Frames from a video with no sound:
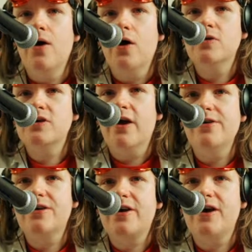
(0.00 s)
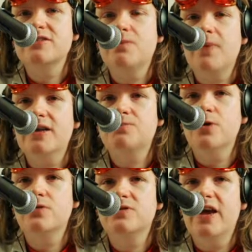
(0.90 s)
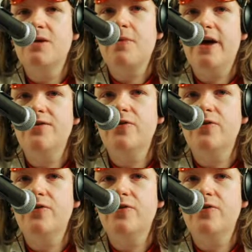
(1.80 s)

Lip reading: Only character cards that match both name and